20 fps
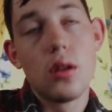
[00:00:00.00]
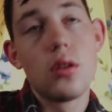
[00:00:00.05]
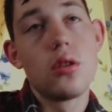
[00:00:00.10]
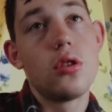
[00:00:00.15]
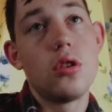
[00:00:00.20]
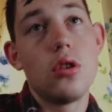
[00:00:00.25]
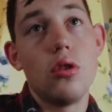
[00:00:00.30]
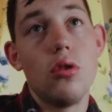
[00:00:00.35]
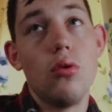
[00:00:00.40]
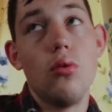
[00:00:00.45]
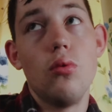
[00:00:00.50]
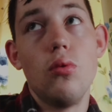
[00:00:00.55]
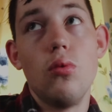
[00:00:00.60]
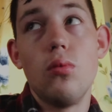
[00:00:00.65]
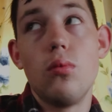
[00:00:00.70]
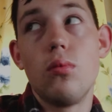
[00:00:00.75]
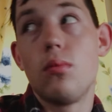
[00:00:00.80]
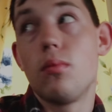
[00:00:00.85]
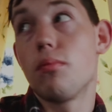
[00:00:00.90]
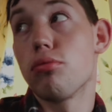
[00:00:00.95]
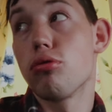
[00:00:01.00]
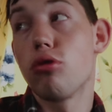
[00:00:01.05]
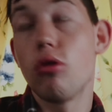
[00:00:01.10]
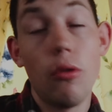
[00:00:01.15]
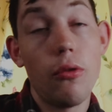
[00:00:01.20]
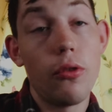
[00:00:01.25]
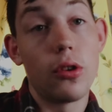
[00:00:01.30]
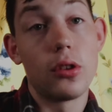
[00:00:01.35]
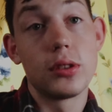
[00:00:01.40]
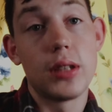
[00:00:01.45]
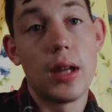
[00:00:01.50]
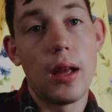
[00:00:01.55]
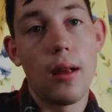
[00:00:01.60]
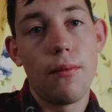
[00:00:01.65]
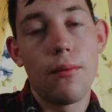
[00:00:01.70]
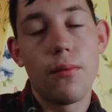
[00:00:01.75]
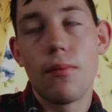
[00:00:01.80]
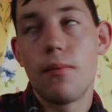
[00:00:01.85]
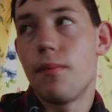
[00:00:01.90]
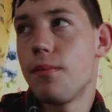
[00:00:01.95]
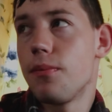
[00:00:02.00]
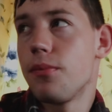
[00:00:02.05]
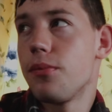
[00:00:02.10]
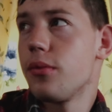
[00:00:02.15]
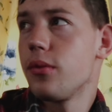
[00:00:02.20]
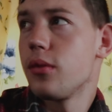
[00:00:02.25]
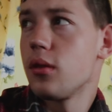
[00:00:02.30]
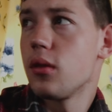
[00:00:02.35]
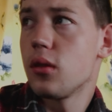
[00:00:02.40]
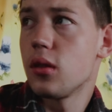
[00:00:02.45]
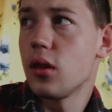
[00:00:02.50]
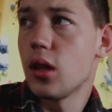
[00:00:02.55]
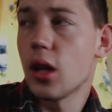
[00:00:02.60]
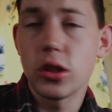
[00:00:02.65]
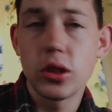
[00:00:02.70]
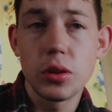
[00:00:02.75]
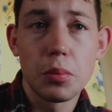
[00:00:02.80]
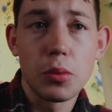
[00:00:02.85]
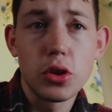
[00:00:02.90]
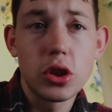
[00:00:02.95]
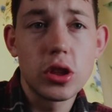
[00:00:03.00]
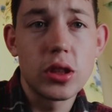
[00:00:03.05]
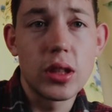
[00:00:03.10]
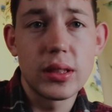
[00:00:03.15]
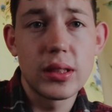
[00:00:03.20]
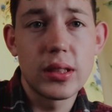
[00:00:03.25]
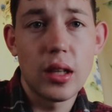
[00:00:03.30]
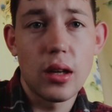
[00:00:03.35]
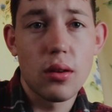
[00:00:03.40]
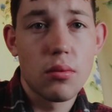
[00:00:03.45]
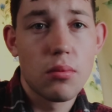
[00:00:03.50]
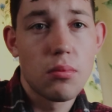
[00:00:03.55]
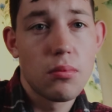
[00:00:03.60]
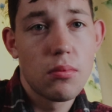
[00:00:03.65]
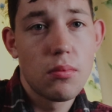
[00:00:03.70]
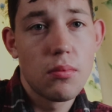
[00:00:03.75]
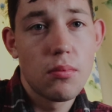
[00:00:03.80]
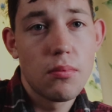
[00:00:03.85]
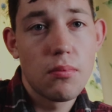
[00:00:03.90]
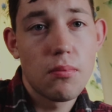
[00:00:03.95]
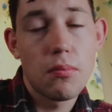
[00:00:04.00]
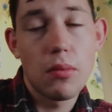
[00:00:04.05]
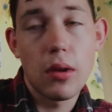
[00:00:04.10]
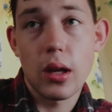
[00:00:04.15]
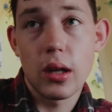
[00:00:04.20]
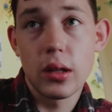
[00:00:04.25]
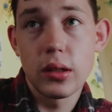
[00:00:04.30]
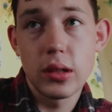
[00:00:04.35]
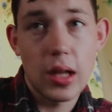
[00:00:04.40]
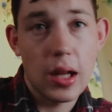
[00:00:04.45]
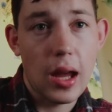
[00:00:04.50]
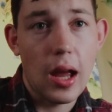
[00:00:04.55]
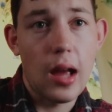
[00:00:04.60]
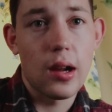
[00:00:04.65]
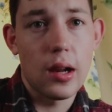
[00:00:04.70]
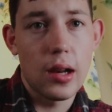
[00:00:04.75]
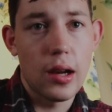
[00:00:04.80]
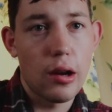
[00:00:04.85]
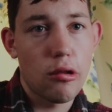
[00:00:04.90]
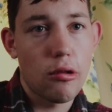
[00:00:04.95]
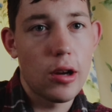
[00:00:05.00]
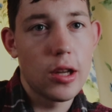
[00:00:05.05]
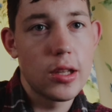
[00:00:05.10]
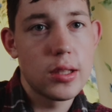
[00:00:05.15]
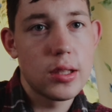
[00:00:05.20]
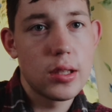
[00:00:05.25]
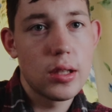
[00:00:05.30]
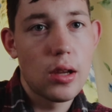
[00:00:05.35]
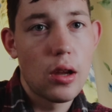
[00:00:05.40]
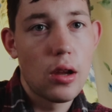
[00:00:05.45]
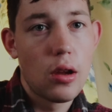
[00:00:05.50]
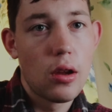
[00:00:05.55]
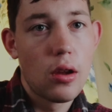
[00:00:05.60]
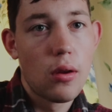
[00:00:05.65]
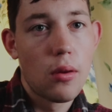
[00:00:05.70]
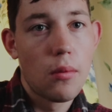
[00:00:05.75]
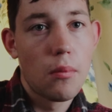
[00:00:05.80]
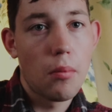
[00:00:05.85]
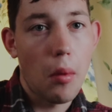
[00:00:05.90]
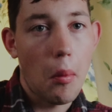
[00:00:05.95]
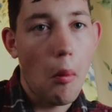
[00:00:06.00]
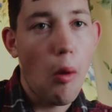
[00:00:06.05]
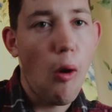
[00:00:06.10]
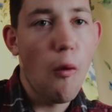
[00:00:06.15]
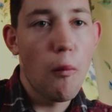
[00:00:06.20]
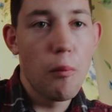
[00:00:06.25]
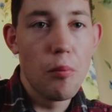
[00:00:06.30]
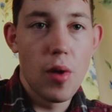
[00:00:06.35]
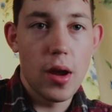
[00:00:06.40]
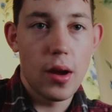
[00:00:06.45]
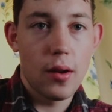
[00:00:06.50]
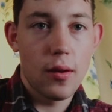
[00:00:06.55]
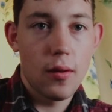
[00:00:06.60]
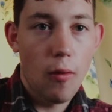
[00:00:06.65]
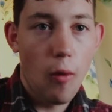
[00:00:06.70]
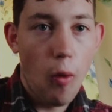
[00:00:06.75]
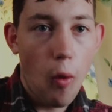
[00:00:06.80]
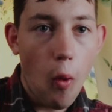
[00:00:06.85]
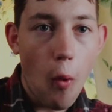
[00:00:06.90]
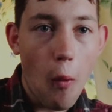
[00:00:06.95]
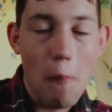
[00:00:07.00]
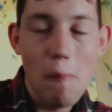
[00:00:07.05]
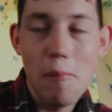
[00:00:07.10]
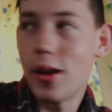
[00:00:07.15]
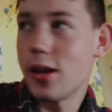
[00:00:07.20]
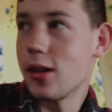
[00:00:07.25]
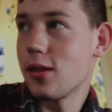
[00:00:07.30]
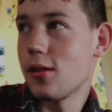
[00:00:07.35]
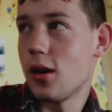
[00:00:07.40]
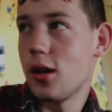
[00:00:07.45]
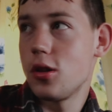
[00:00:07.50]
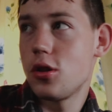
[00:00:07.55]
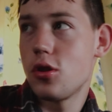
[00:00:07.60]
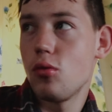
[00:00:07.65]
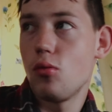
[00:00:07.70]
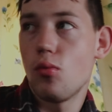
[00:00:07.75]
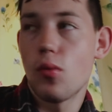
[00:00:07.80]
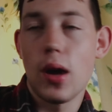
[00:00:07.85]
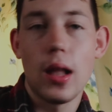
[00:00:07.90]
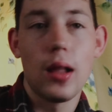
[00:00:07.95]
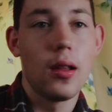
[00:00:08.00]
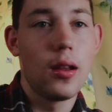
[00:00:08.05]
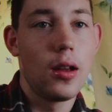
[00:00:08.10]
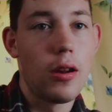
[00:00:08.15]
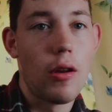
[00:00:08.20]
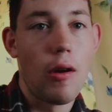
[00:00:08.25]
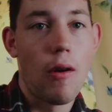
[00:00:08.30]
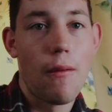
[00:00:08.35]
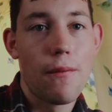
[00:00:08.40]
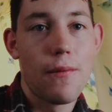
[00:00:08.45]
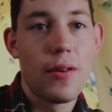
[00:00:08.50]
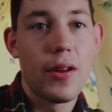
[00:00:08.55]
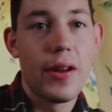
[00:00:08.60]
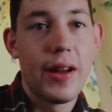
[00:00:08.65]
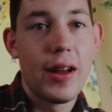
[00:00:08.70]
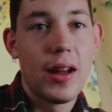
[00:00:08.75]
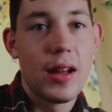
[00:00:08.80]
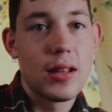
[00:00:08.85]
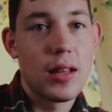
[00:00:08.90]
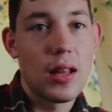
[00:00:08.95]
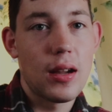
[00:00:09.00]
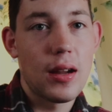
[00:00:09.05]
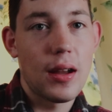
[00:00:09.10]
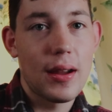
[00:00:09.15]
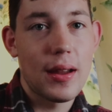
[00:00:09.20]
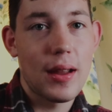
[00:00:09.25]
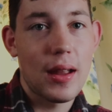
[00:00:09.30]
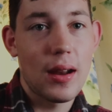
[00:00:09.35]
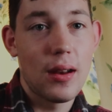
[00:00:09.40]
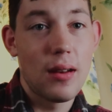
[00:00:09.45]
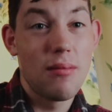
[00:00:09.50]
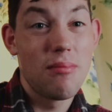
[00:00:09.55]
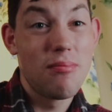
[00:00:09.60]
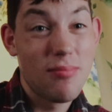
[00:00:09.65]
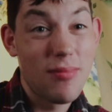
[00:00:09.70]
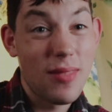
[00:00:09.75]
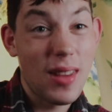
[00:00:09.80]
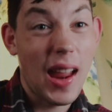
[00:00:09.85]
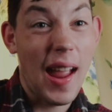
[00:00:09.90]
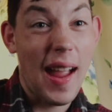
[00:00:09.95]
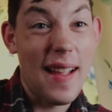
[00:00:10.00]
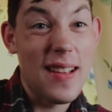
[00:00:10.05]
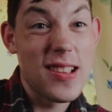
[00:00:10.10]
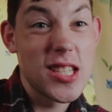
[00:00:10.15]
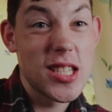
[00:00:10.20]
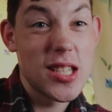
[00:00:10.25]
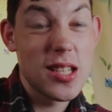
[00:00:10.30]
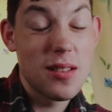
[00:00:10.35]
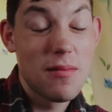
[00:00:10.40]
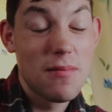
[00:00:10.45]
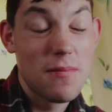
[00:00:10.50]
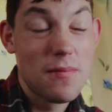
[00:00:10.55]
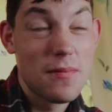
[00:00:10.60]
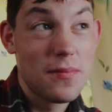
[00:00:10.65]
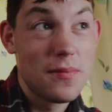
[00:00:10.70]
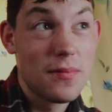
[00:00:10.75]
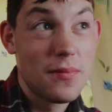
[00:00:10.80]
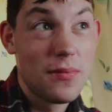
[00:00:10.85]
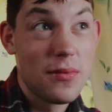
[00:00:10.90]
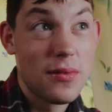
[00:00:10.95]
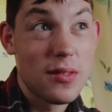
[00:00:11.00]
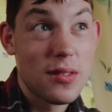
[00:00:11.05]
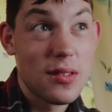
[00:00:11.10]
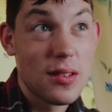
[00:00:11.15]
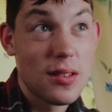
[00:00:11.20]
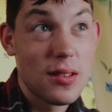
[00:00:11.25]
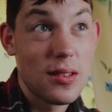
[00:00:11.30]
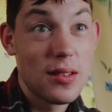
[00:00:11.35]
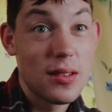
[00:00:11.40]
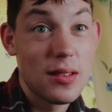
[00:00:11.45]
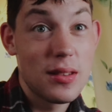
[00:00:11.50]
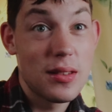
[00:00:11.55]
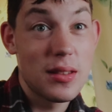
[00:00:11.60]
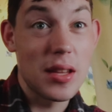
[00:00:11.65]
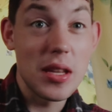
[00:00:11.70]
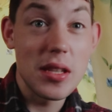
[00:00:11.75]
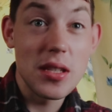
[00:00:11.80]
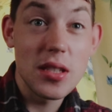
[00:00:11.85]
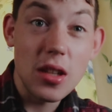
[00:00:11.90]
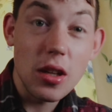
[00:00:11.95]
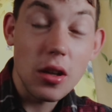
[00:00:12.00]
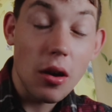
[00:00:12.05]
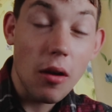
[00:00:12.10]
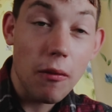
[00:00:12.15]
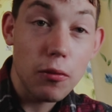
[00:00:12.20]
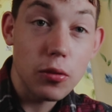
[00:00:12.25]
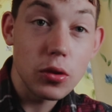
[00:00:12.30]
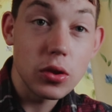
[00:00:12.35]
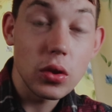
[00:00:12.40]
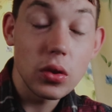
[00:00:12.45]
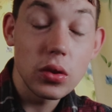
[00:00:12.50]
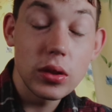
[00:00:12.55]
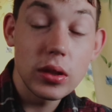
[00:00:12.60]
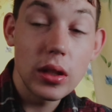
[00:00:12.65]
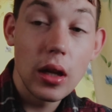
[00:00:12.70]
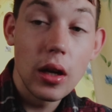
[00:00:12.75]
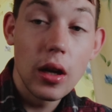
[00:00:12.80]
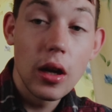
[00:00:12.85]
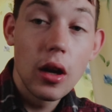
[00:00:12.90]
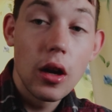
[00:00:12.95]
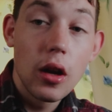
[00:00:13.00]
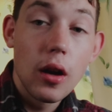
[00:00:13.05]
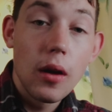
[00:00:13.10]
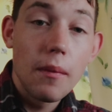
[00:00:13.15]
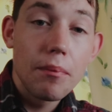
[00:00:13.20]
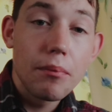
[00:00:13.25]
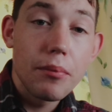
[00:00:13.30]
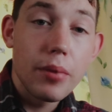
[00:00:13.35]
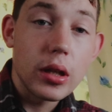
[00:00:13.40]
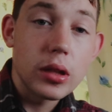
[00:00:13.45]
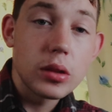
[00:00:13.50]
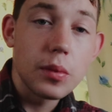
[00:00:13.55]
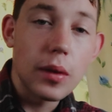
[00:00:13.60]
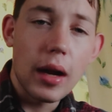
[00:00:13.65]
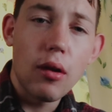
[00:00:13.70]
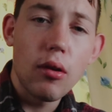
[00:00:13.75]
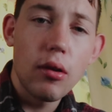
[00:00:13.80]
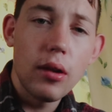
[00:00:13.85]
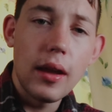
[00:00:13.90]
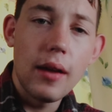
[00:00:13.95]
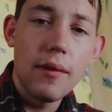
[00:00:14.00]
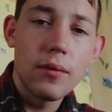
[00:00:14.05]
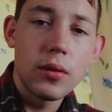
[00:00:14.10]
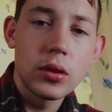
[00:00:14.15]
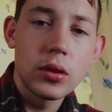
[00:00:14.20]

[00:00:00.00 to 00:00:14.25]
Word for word: to prove yourself. Not so much this year, because of the calculated grades. But I'm hoping, hoping that I do well enough that I can guess decent enough results, because without a Leaving